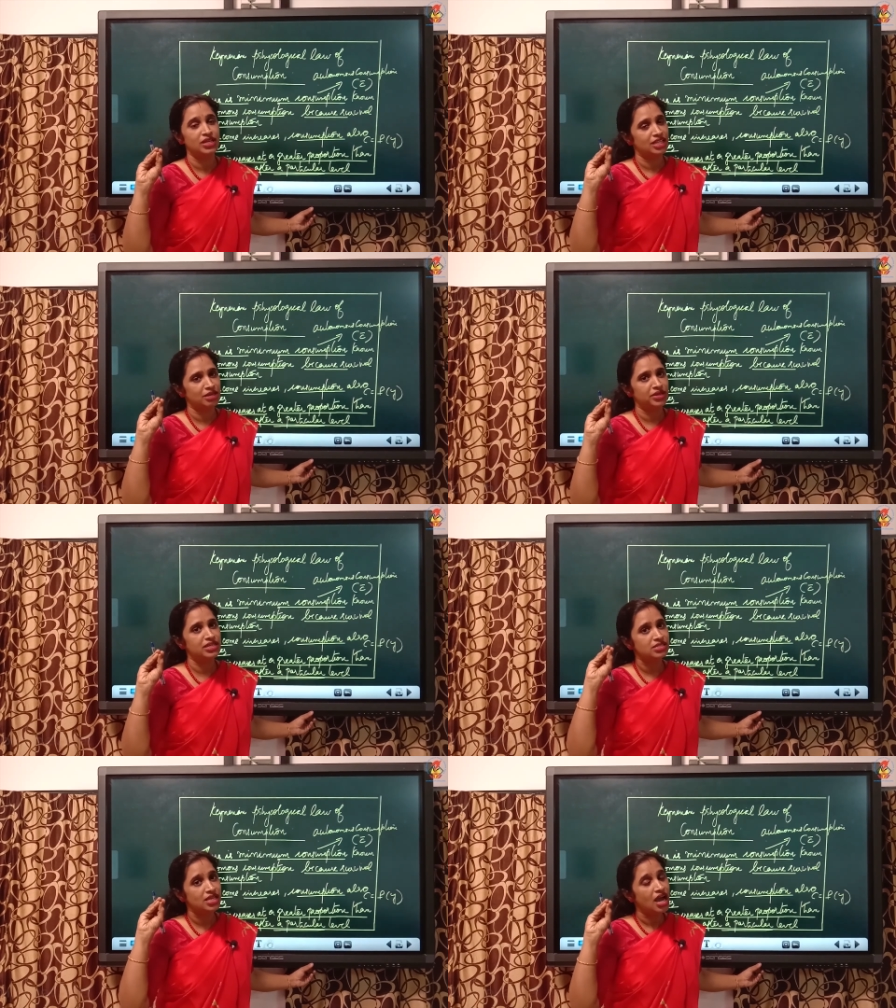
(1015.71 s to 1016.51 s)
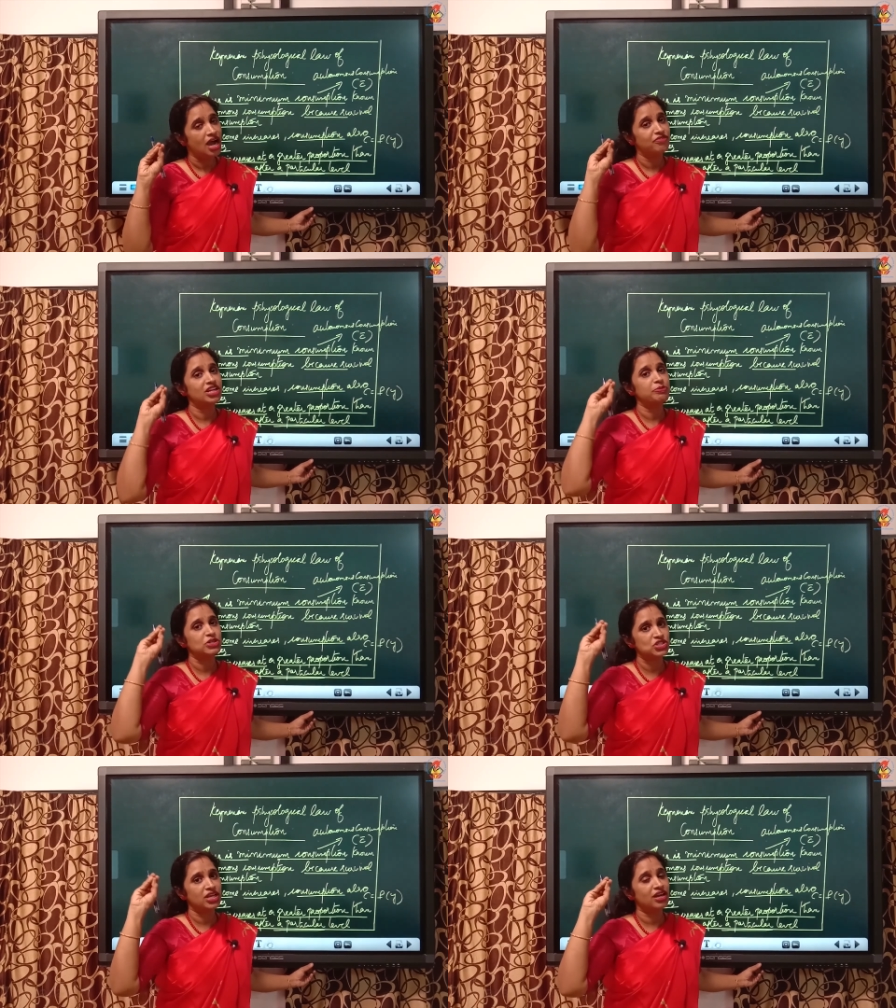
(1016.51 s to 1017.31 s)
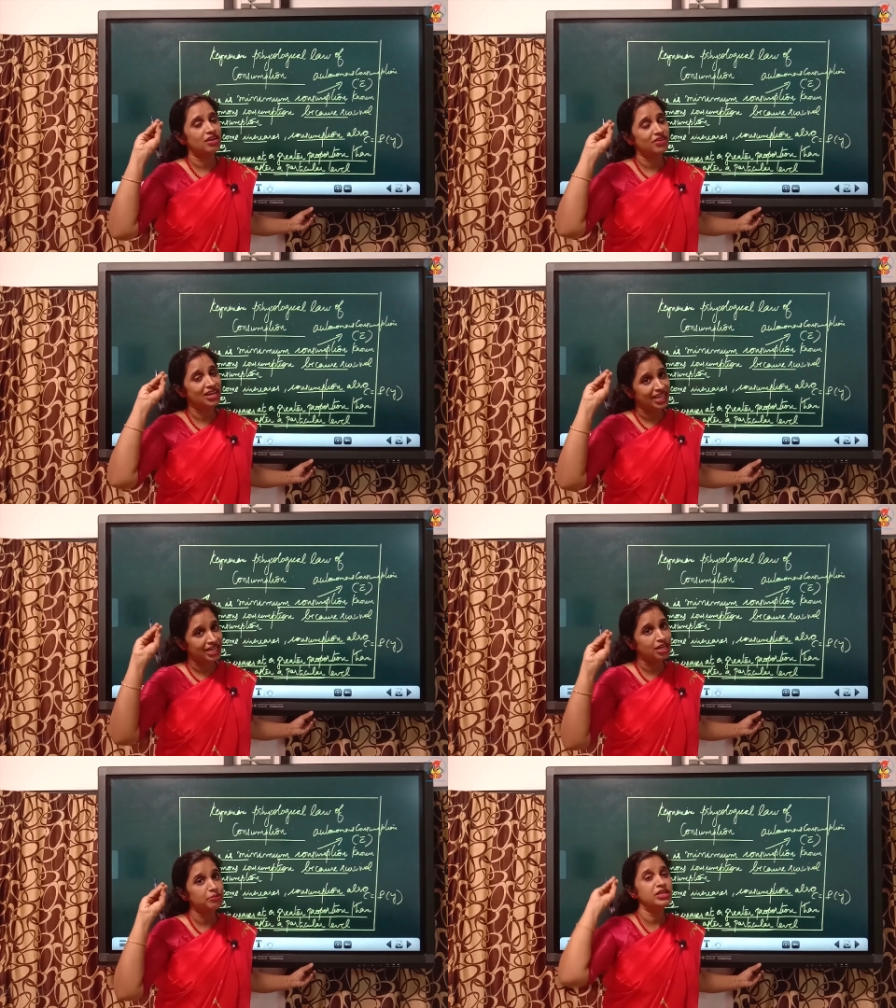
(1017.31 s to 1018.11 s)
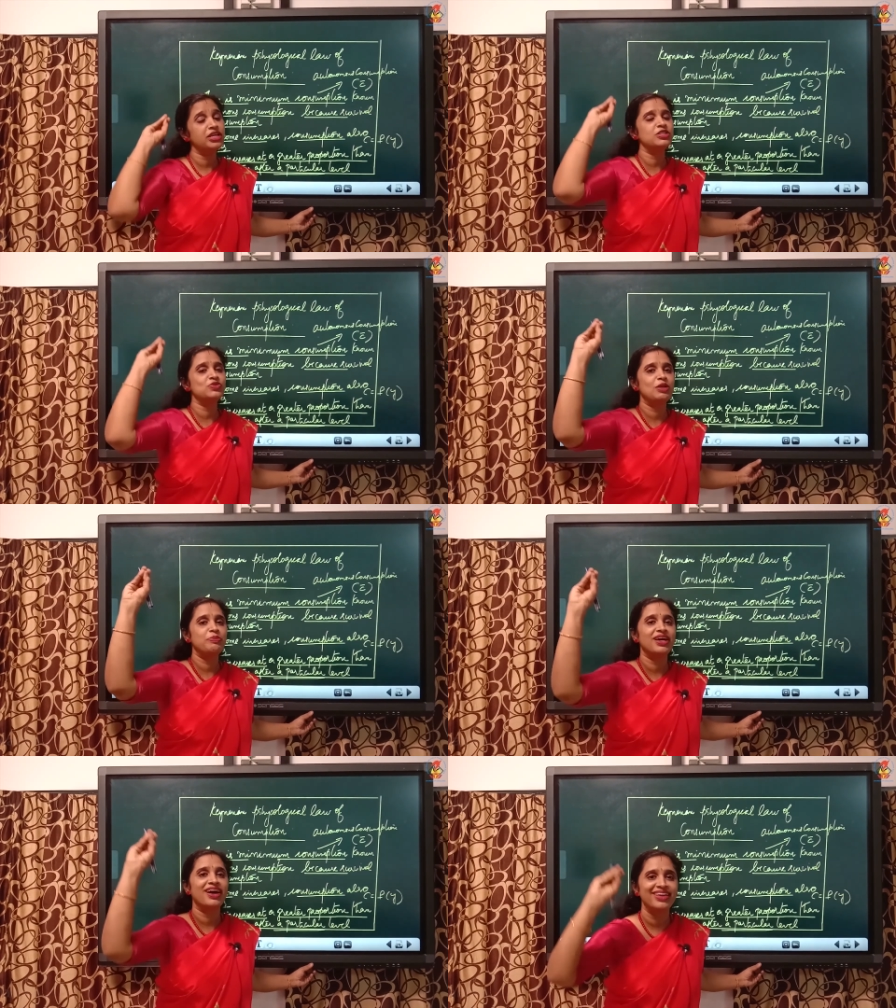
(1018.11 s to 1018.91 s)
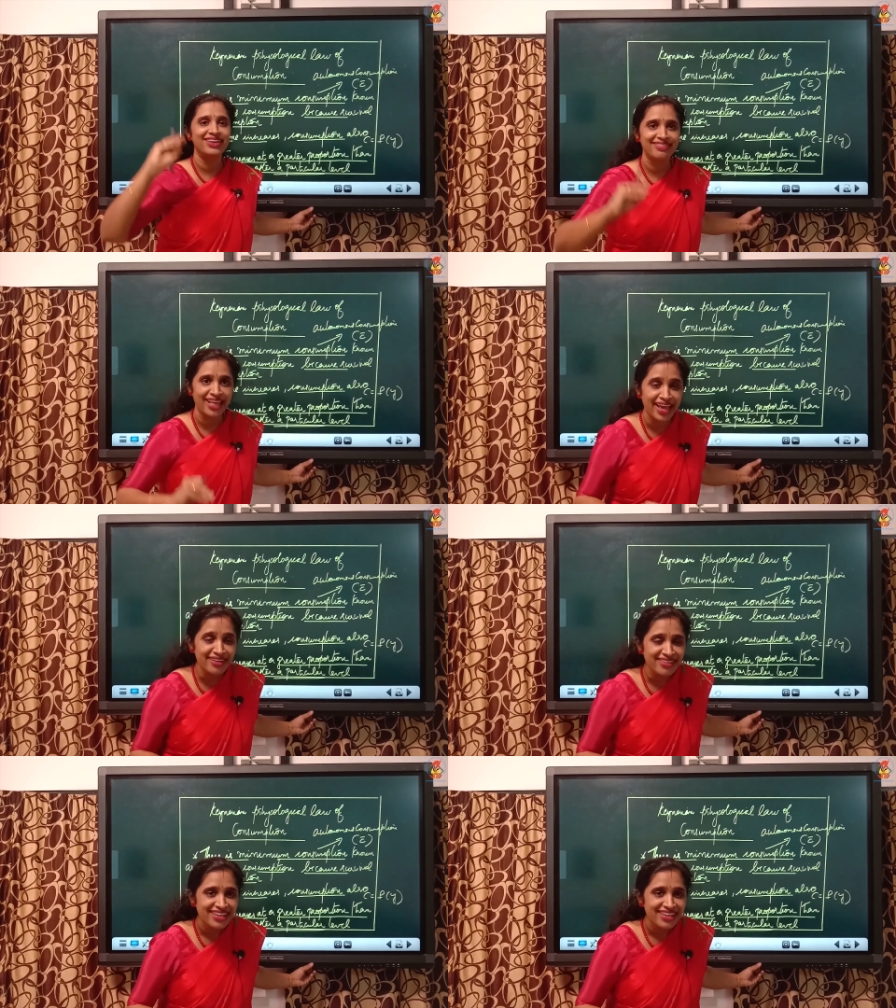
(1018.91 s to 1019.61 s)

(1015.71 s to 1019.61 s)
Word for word: That means after a particular level income increase will be higher than